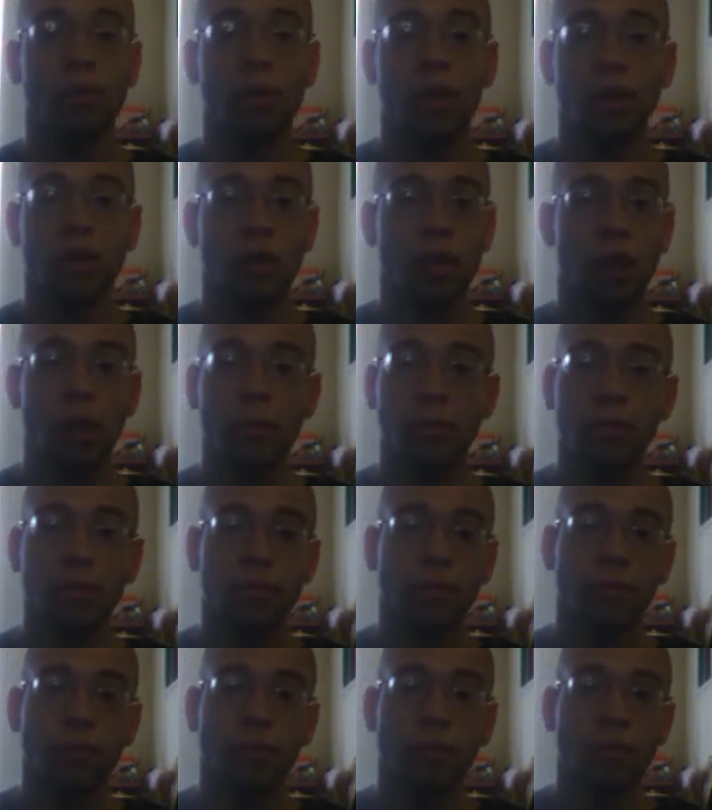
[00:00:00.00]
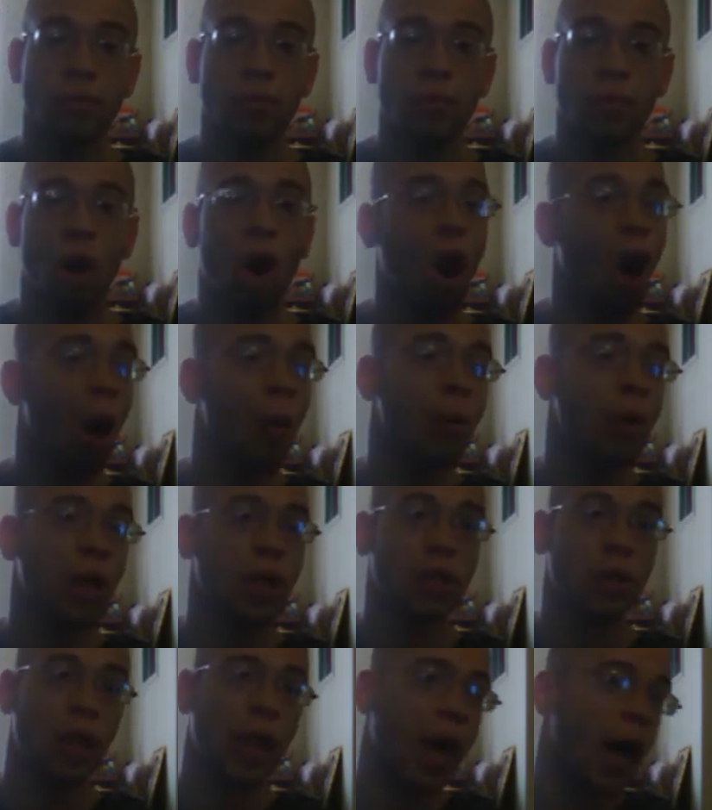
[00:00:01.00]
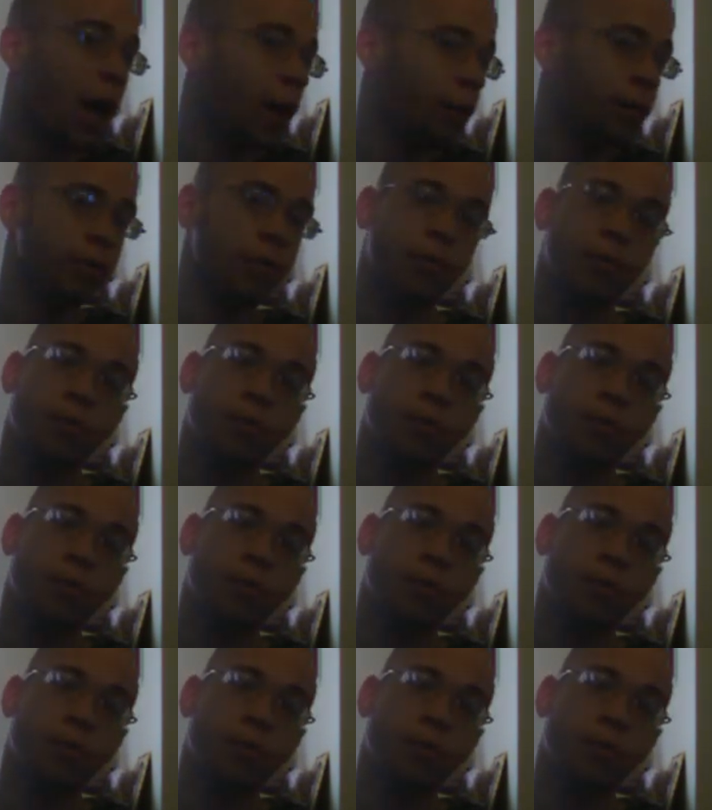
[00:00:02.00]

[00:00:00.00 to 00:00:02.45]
he messed up. All because of that.